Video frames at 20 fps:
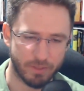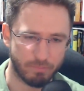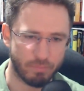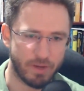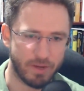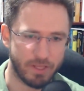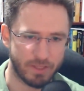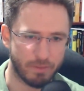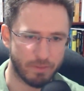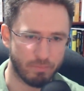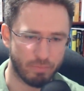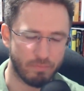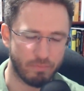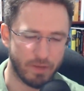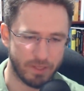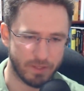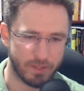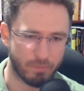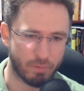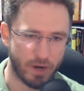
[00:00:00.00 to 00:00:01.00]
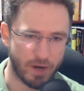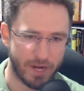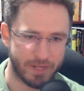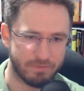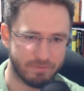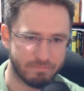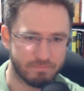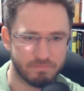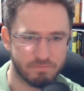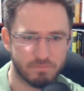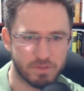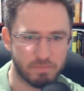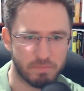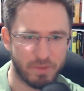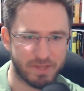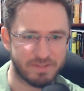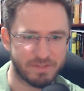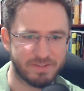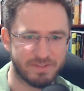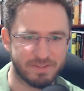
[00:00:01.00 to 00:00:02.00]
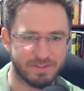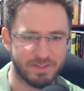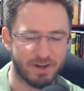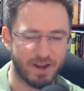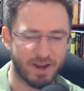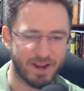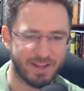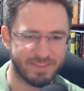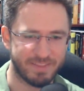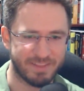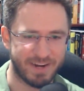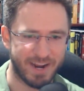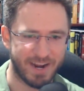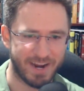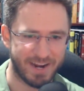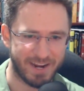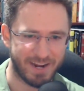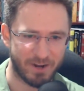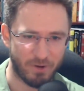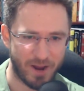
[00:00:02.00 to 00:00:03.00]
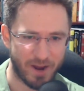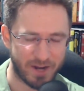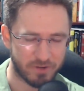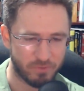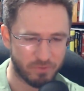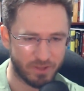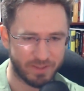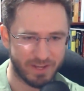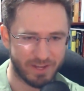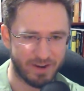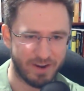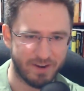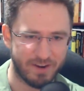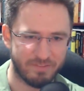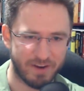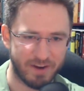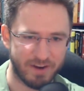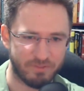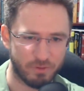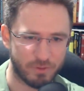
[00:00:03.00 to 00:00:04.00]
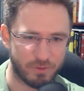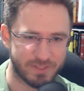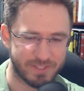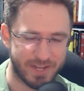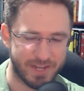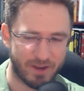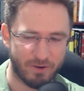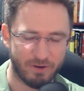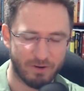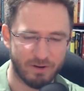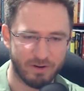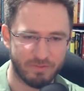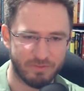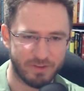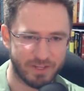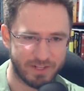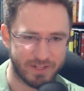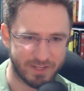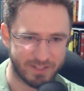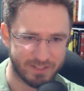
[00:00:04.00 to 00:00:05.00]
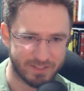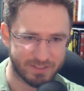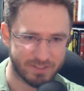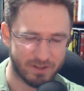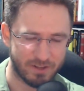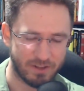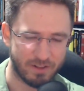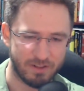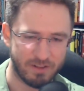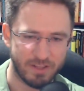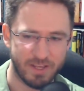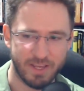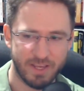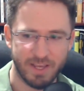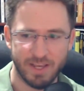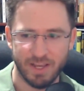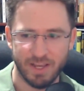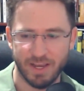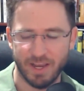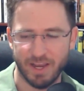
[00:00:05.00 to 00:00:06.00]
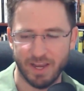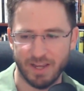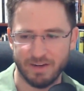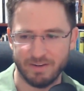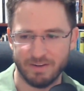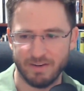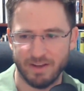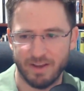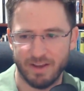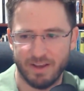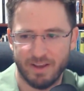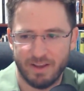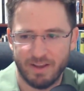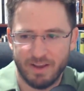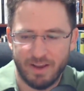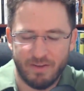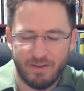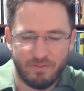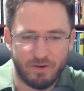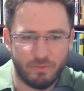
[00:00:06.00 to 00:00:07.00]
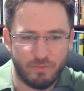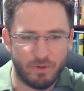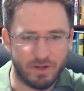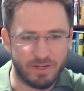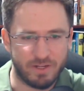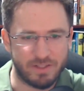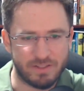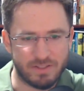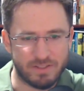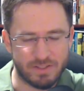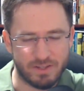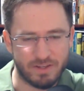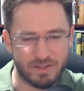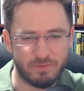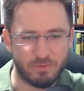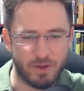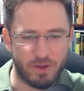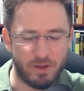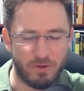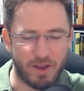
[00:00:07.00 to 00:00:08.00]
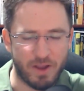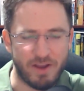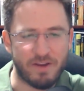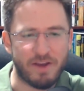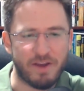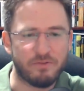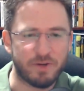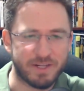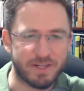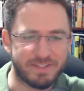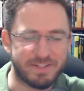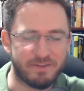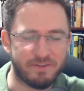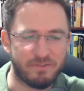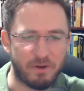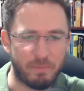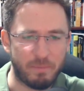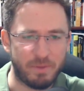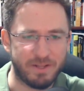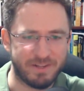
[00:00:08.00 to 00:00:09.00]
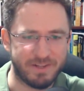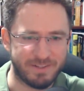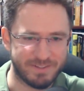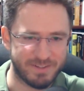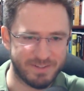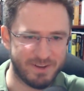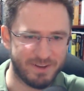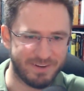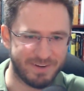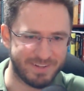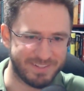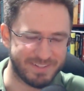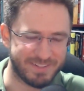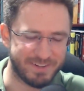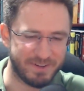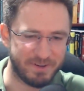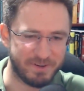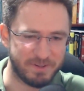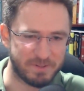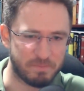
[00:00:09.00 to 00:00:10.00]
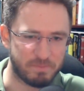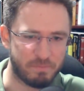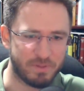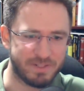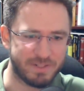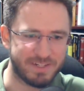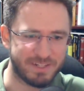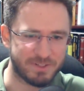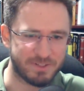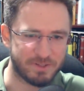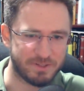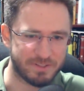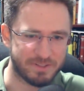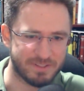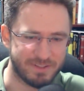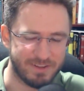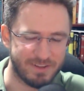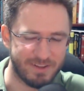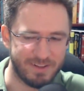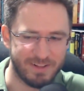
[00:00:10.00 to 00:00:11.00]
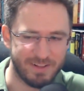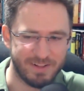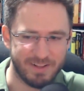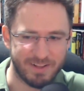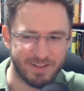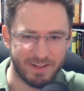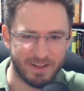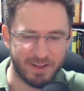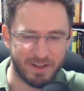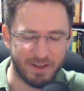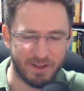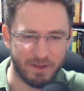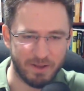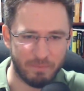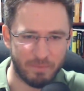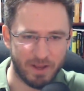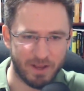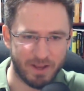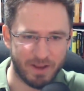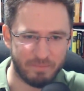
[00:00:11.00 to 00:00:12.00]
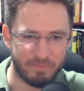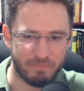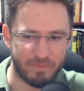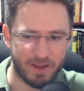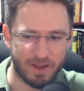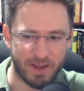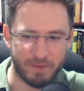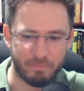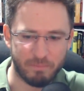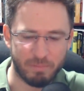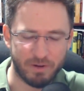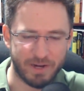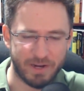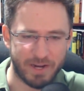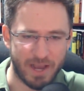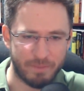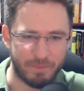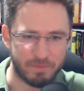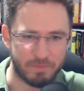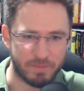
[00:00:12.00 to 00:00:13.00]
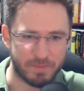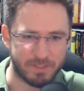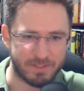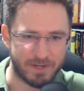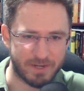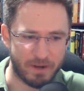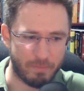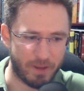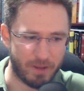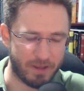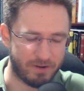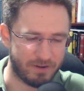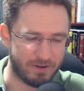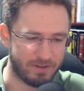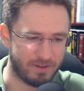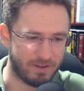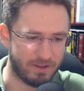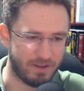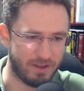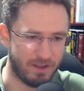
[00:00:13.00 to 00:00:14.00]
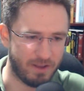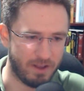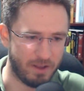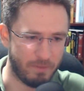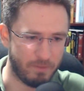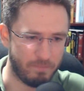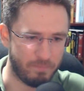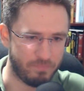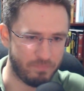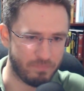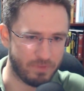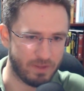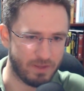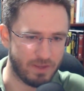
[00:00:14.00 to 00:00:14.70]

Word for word: the, mm. in the, in the brain spaces that I, that I interact with. Everyone's now heard of it, and it's all, and everyone is, well, everyone has different opinions on its, on its potentials. Um, I'm, I'm pretty optimistic about it. Um,